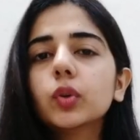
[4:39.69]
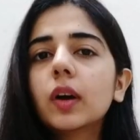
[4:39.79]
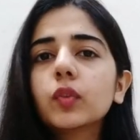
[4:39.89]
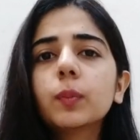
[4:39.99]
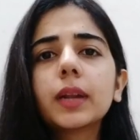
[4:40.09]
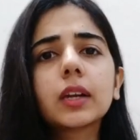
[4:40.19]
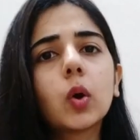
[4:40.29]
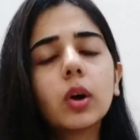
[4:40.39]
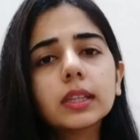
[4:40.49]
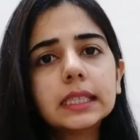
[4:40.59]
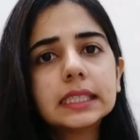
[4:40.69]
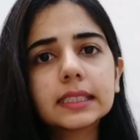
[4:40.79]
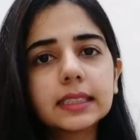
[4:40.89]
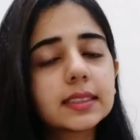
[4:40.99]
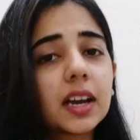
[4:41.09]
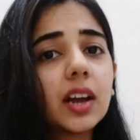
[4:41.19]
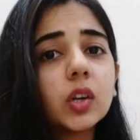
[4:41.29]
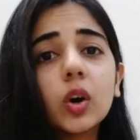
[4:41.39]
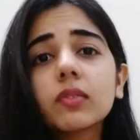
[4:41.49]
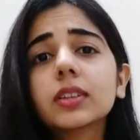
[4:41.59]
You have to plan all these things
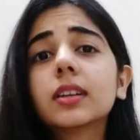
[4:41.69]
along